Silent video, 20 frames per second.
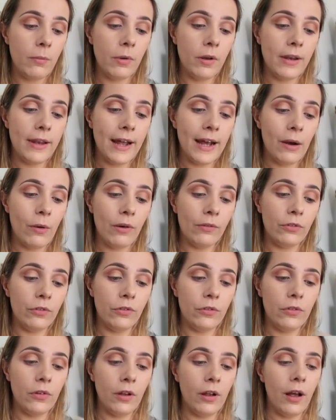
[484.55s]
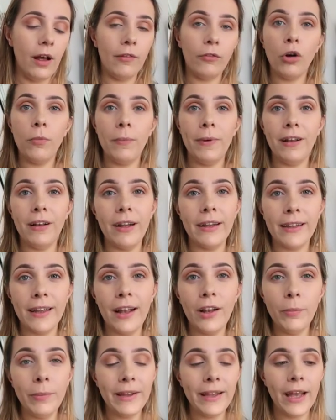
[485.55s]
But now I've got to be like a
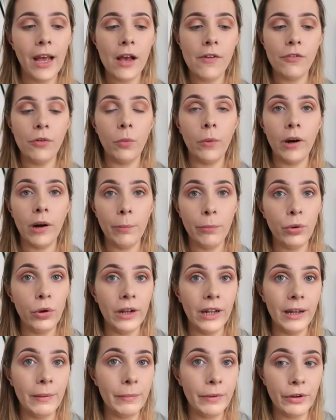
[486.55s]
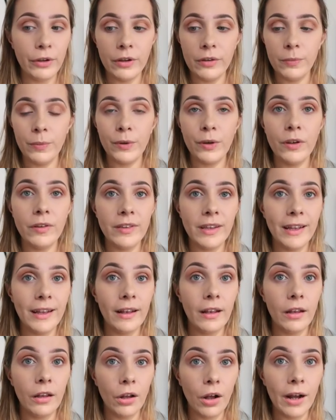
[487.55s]
little bit careful where I put it because
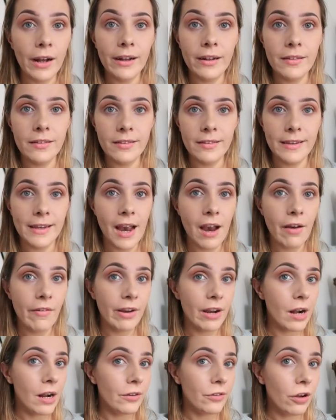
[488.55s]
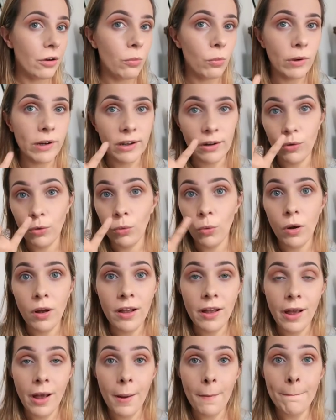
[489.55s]
it lightens the area. I don't want it all
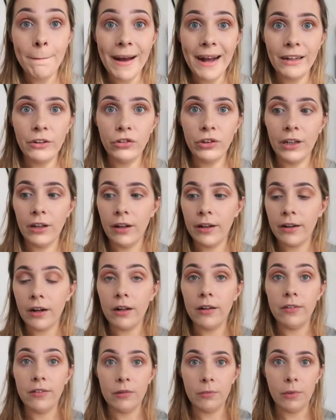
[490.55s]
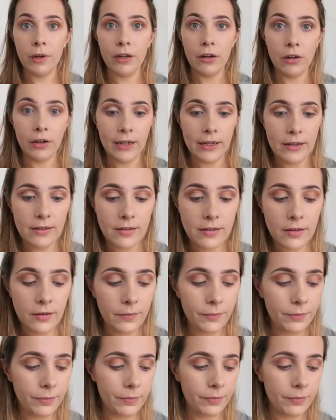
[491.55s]
patchy like under my eyes.
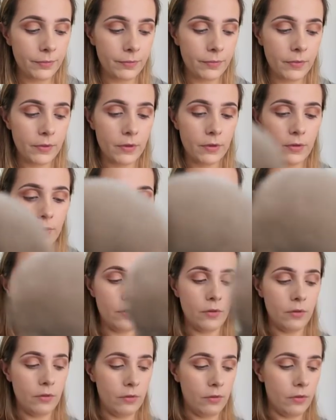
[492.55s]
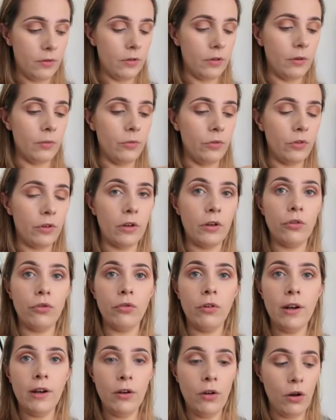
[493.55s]
So I'm just going to
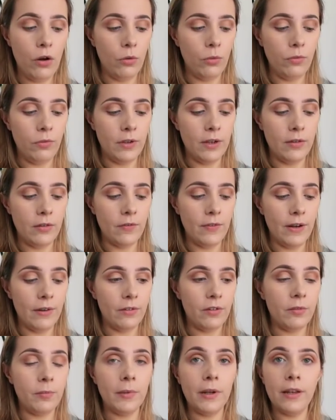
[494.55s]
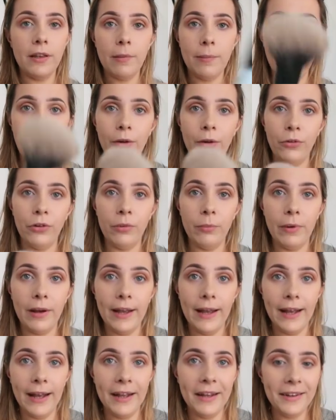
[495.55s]
try and hold this without spilling the powder in my
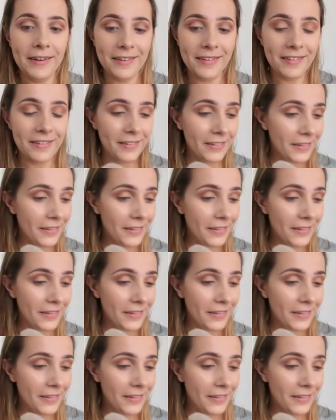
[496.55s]
hand.